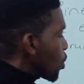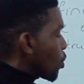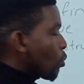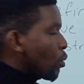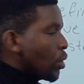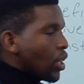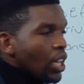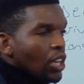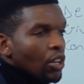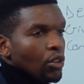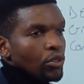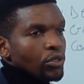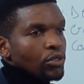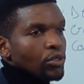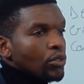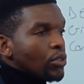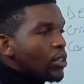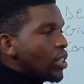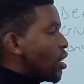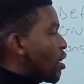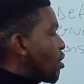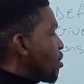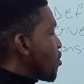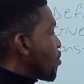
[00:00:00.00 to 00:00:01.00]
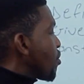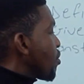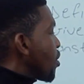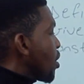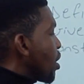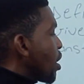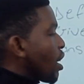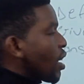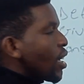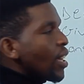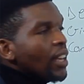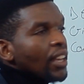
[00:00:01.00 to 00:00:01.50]
We can also have
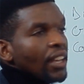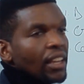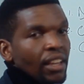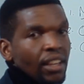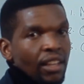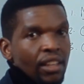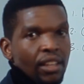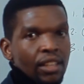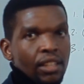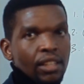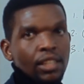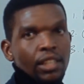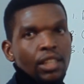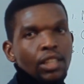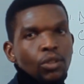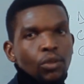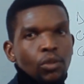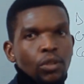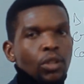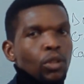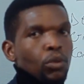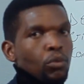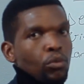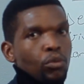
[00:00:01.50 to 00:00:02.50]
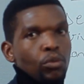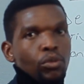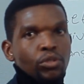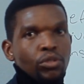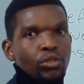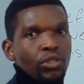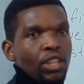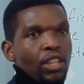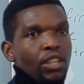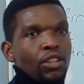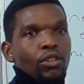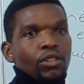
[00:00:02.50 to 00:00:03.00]
a. We also
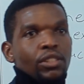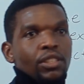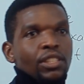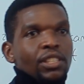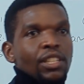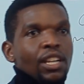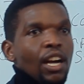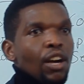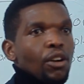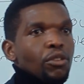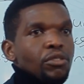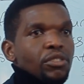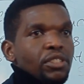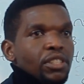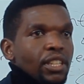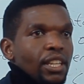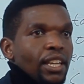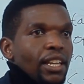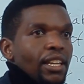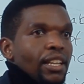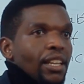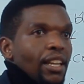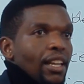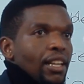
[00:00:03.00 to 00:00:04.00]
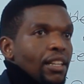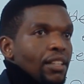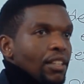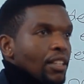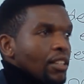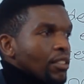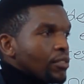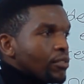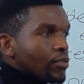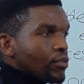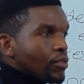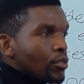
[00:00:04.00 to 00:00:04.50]
cannot count a, like
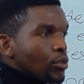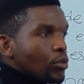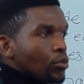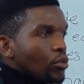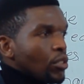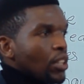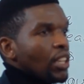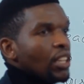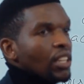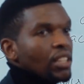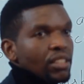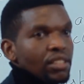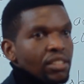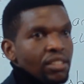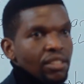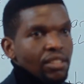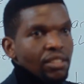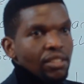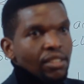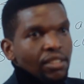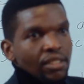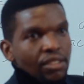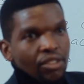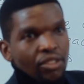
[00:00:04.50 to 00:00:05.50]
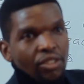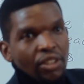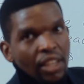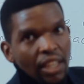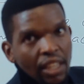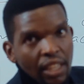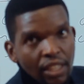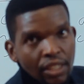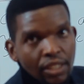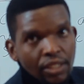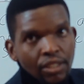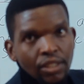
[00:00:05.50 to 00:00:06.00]
have two A's, three
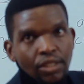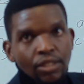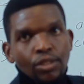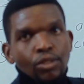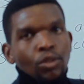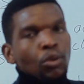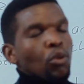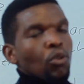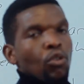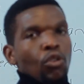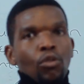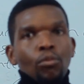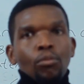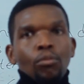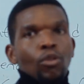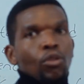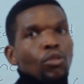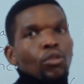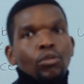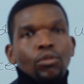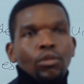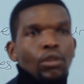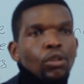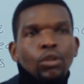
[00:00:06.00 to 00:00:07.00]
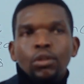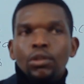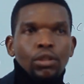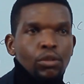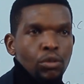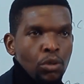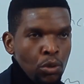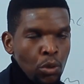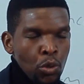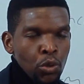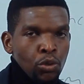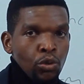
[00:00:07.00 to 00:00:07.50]
A's, or more,
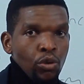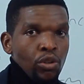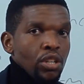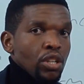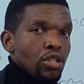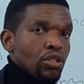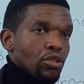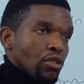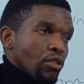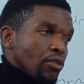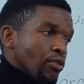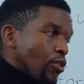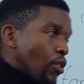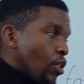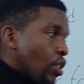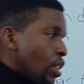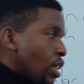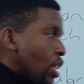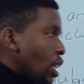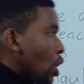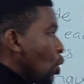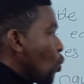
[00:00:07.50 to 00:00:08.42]
so on and so forth.